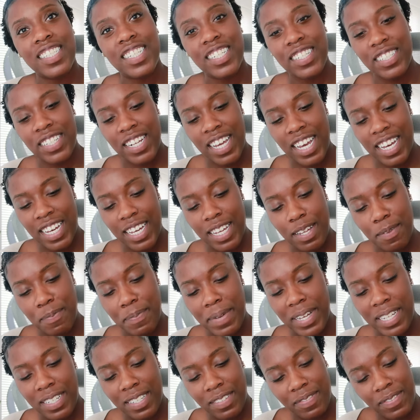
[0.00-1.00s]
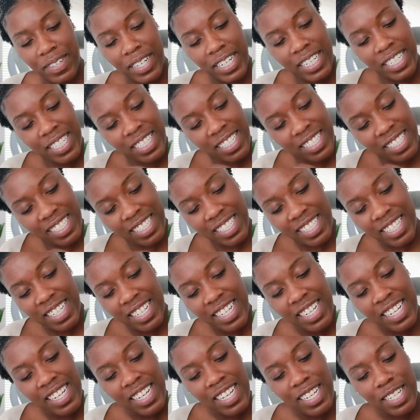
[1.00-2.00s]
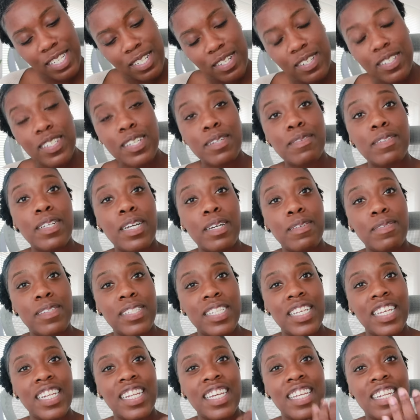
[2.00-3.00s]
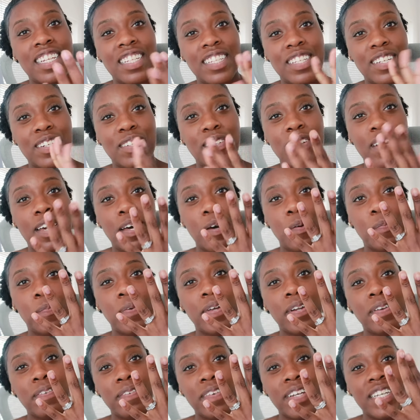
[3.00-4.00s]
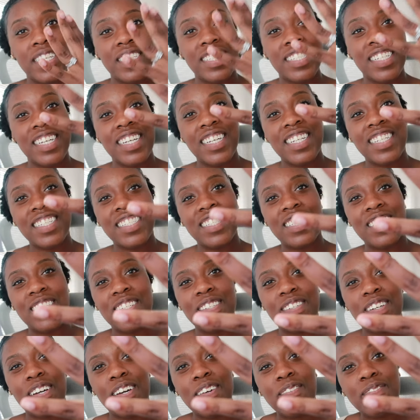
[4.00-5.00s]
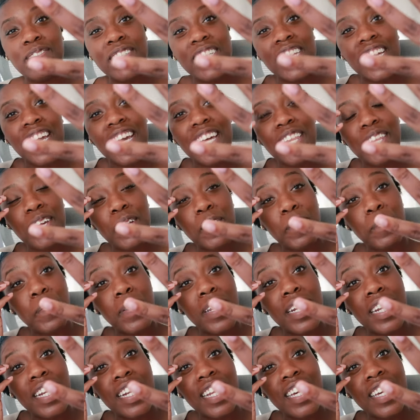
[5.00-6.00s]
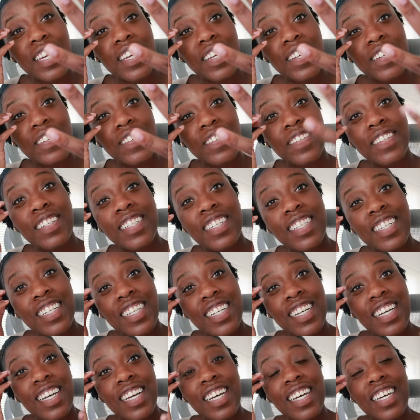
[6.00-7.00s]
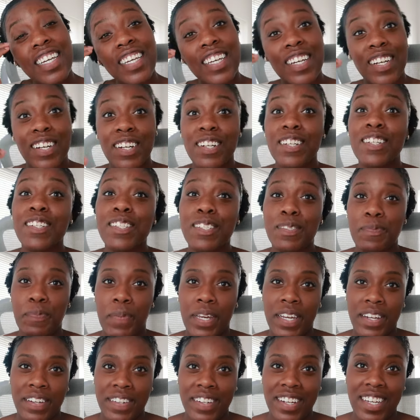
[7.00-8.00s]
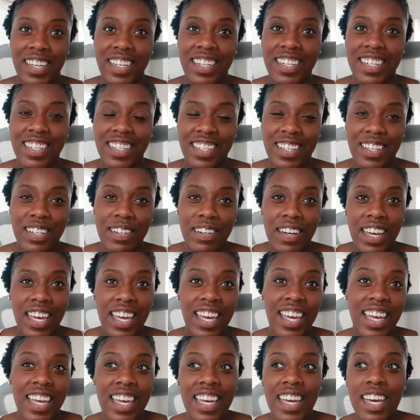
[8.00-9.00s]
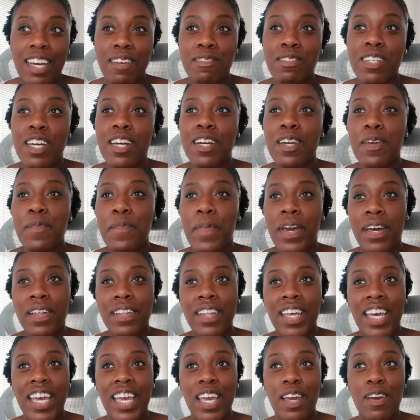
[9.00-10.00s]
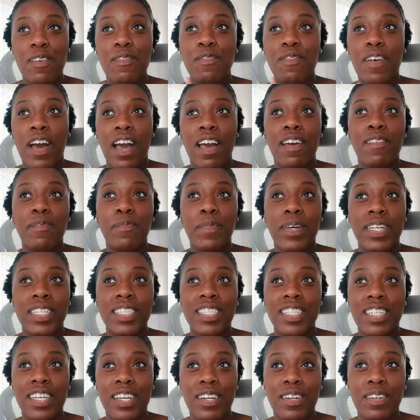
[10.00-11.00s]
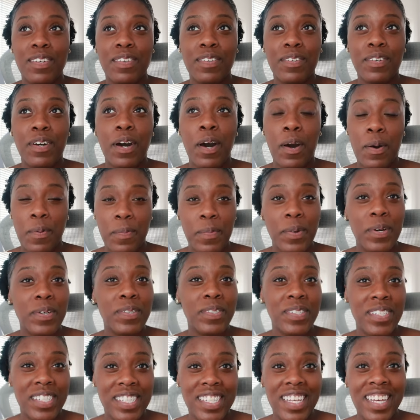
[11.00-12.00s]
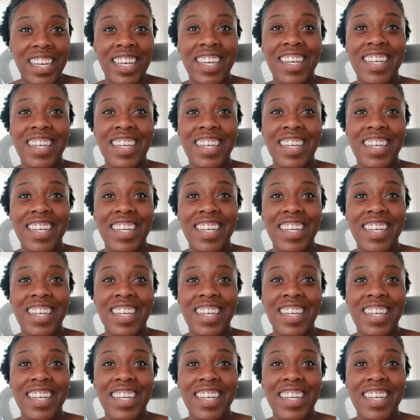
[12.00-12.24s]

They're not best friends. So sometimes they need a little help and a reset to come together. But anywho, your girl is married. Okay, I'm talking about like five months ago almost.